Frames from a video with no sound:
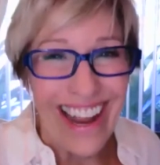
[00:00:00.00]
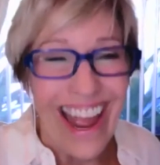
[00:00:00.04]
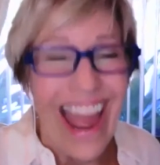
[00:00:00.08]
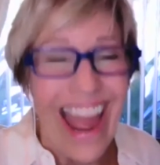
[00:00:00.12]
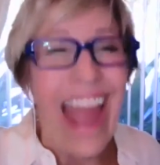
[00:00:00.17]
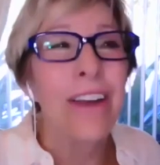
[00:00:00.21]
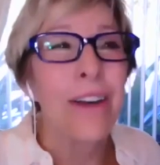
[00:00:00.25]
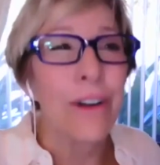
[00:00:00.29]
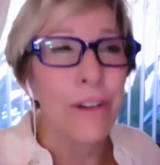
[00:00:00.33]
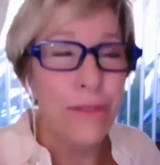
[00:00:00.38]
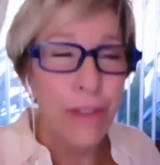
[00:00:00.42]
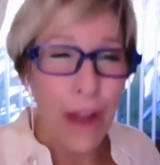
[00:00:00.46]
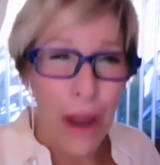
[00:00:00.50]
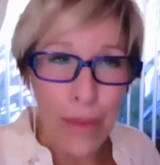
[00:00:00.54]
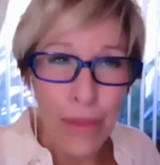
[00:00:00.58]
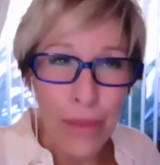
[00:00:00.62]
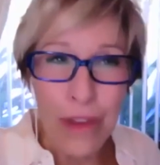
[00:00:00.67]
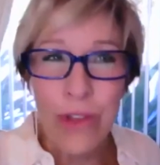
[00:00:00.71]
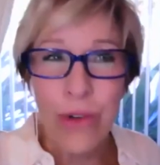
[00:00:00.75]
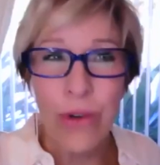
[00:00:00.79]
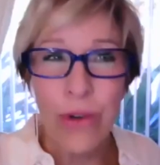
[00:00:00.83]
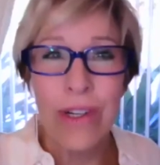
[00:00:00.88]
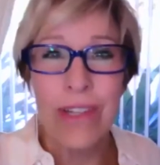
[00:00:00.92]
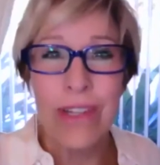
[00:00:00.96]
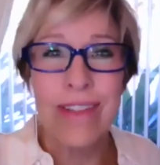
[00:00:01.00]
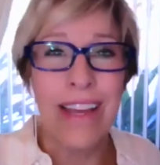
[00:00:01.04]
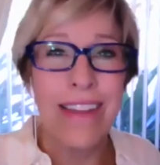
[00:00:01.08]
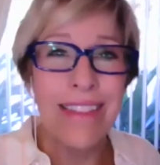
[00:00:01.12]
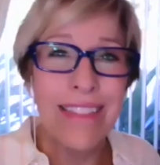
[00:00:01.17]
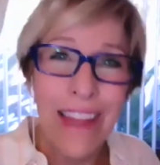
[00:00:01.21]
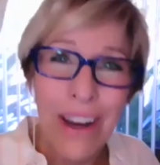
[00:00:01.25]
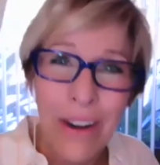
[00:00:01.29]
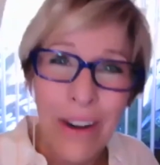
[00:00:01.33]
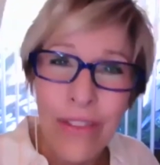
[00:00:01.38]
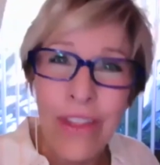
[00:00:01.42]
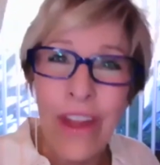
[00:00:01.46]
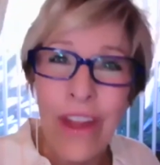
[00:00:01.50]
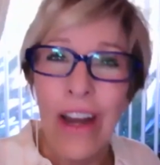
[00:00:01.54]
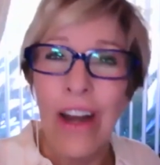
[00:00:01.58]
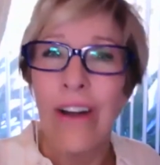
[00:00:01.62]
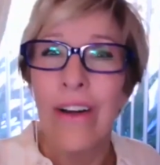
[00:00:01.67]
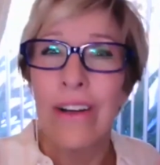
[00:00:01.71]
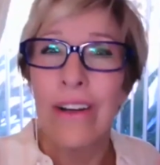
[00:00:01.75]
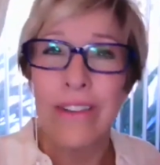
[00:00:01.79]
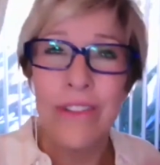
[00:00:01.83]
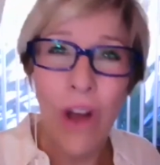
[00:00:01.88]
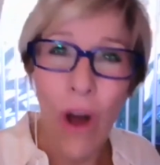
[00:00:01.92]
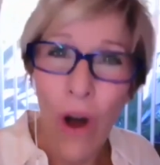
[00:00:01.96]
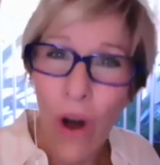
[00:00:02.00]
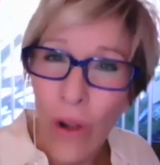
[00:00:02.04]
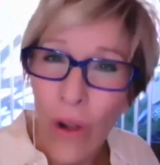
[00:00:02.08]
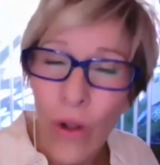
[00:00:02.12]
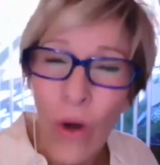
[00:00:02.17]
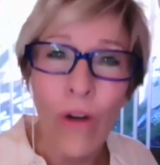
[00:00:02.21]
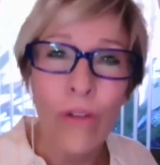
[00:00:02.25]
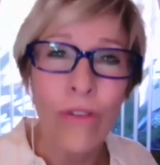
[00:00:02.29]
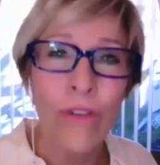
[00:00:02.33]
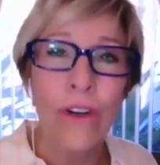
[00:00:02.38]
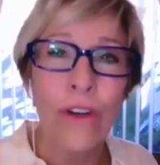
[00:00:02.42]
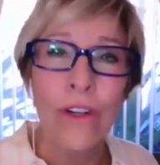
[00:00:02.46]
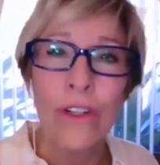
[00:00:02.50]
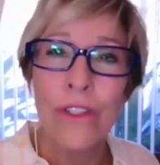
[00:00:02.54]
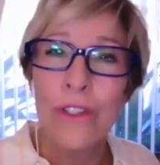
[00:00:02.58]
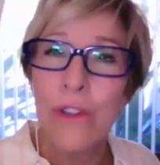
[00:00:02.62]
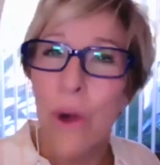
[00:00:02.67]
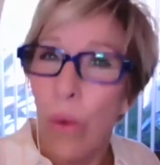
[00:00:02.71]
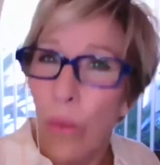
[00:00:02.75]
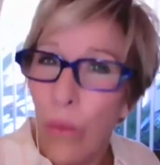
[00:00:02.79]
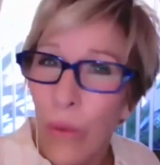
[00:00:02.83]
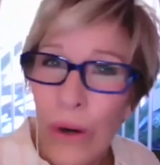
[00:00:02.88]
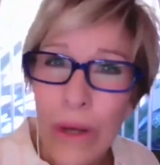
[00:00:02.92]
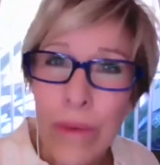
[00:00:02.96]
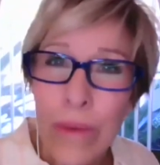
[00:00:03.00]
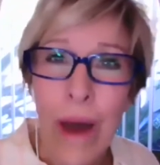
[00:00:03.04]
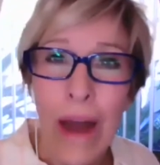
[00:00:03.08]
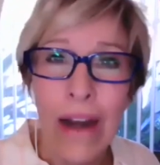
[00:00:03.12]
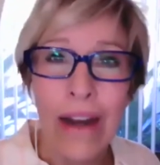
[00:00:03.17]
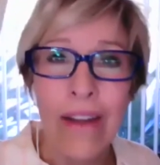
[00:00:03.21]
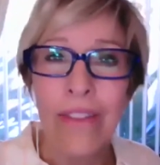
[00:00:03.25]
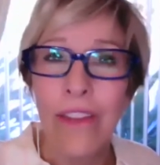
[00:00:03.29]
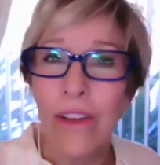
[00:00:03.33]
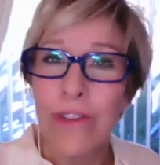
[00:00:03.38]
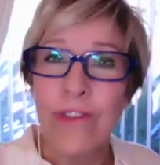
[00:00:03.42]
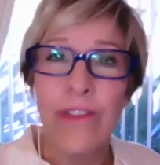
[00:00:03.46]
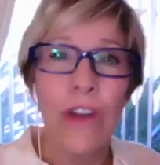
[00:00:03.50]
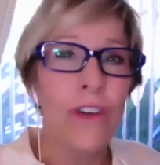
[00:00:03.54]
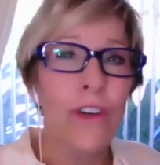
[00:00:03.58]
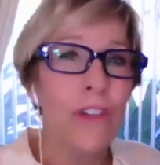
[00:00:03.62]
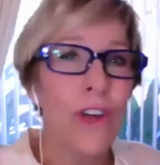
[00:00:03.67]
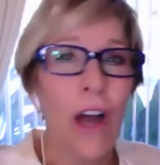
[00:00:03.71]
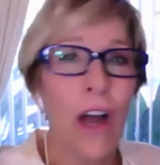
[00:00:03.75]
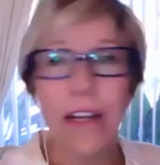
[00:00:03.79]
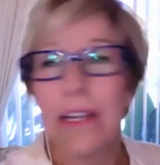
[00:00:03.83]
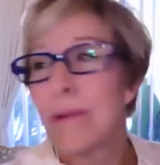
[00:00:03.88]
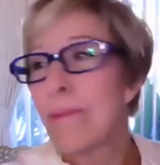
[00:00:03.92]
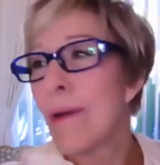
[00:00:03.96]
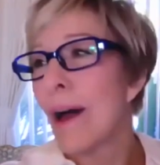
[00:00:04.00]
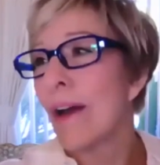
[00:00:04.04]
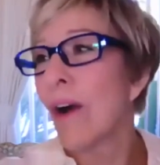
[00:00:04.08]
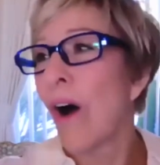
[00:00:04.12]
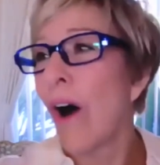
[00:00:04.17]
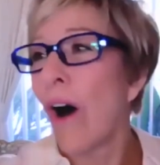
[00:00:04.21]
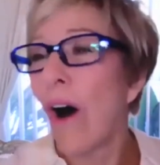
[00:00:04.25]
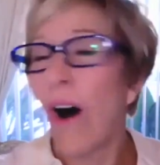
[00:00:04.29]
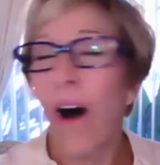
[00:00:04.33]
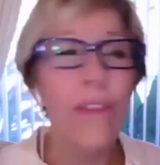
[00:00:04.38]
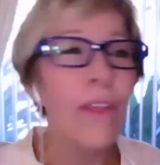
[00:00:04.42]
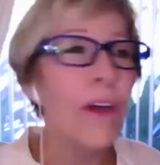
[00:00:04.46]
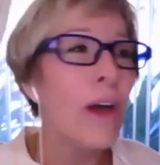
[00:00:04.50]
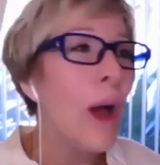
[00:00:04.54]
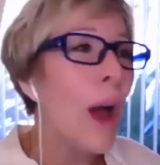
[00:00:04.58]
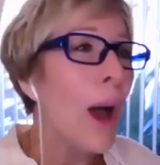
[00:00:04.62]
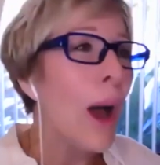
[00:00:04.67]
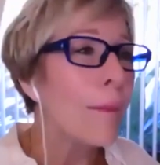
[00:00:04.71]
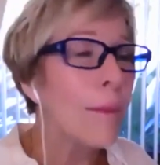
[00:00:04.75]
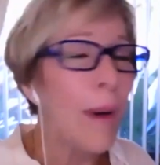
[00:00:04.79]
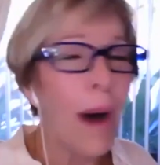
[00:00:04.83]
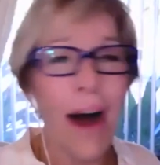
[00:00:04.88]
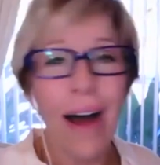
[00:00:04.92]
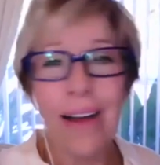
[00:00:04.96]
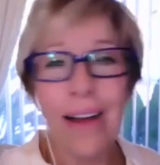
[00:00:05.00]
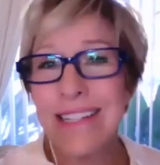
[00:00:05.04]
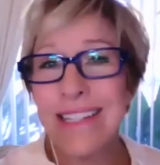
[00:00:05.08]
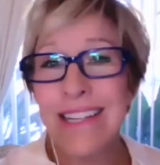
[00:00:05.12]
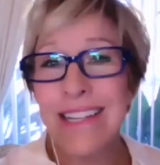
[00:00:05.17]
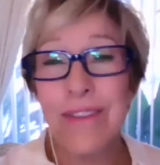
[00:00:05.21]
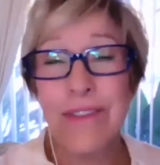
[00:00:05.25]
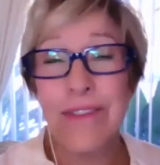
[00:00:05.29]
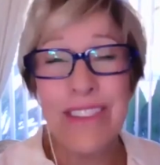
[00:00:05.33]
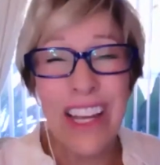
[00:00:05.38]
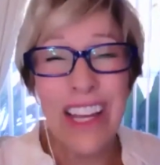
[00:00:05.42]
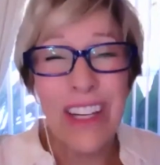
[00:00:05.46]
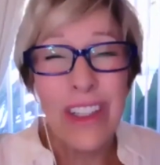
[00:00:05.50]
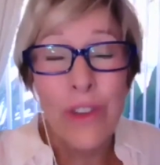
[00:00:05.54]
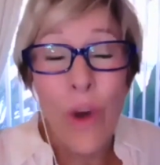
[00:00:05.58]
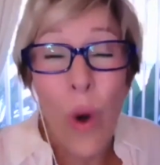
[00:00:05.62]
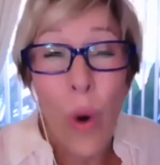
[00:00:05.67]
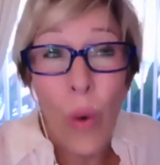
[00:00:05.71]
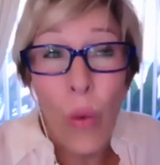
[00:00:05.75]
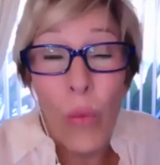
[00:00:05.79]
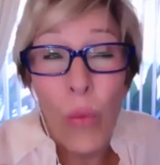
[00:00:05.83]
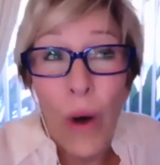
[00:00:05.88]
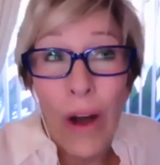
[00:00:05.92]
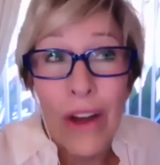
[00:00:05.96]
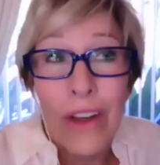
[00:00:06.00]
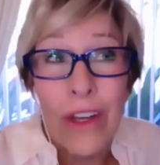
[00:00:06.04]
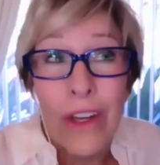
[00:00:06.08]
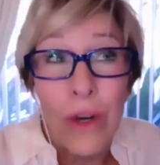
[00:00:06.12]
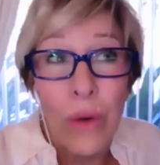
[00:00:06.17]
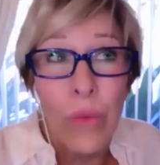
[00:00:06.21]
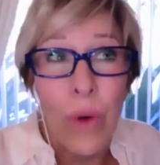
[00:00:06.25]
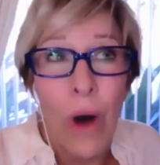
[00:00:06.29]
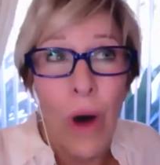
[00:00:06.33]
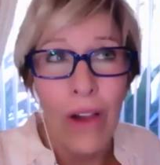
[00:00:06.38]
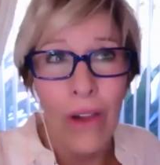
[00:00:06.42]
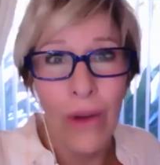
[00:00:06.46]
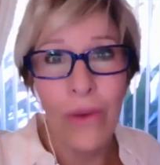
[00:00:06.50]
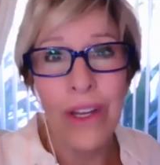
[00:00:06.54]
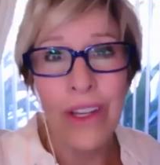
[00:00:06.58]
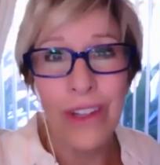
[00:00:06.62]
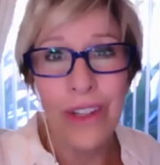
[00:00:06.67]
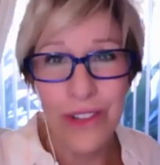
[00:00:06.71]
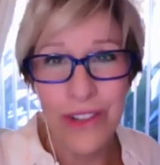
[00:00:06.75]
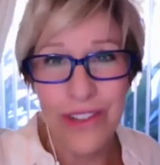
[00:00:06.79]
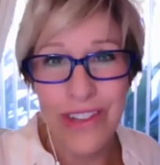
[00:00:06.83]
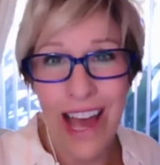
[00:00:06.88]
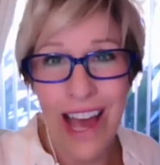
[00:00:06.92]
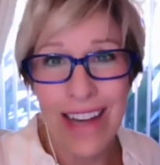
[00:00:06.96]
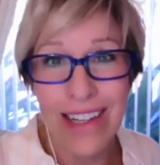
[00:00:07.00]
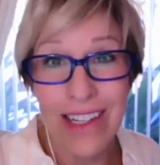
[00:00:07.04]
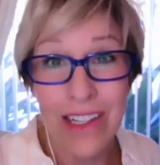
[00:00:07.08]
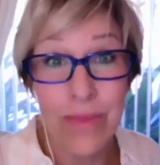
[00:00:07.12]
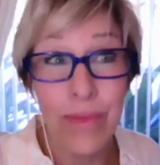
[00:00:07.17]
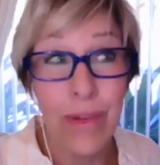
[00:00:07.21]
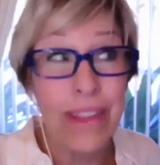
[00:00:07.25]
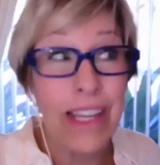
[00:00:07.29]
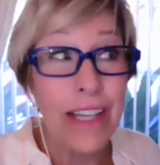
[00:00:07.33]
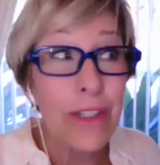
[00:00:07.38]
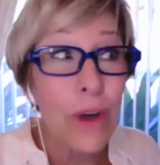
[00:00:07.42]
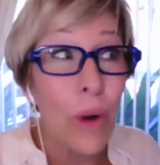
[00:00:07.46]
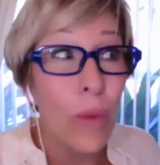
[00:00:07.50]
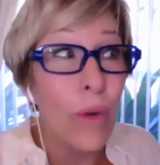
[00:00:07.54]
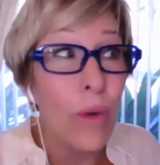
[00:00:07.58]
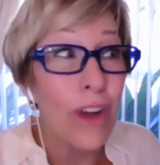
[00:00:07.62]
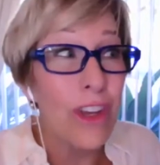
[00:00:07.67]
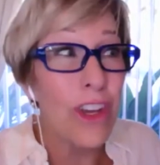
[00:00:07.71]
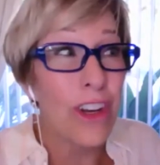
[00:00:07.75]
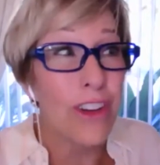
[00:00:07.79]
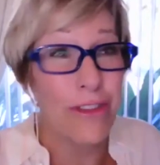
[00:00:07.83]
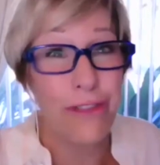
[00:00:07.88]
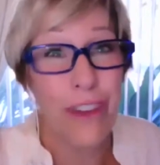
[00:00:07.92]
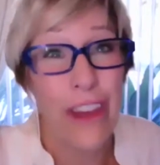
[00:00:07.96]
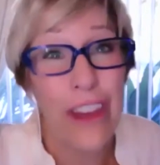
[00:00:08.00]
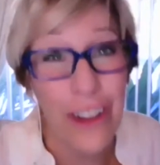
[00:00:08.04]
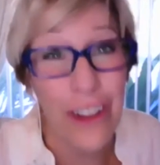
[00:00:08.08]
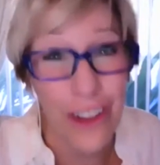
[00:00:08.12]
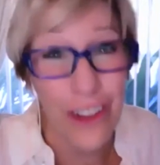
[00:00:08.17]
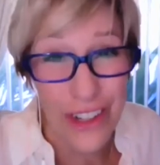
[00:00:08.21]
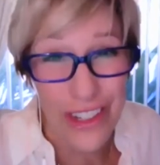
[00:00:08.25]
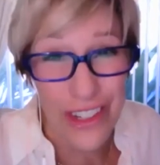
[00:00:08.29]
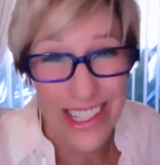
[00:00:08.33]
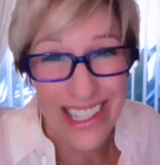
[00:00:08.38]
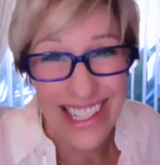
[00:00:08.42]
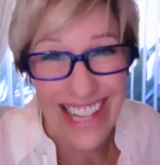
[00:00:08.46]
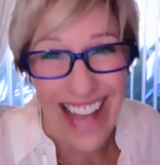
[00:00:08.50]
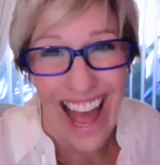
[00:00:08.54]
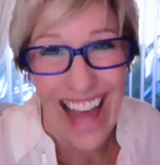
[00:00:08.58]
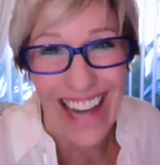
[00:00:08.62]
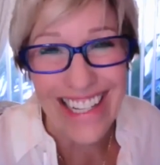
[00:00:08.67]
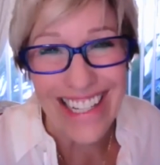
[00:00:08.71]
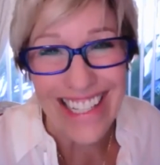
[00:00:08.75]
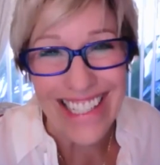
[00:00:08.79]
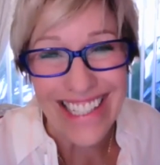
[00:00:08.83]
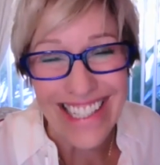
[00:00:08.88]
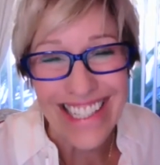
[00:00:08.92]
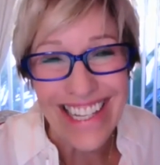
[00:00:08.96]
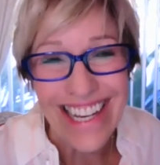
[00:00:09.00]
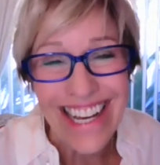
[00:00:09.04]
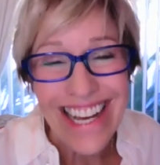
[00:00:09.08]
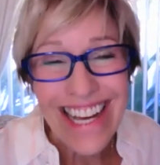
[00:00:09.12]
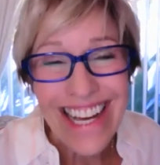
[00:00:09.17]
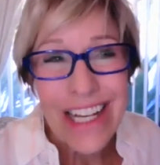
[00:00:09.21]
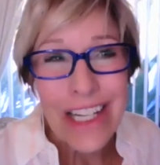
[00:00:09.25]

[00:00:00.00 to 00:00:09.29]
And your family's going to say, there, it's all over. Don't worry about it. And they'll start talking about all the positives. They don't want you to wallow in your sadness, but they don't want you to feel your sadness.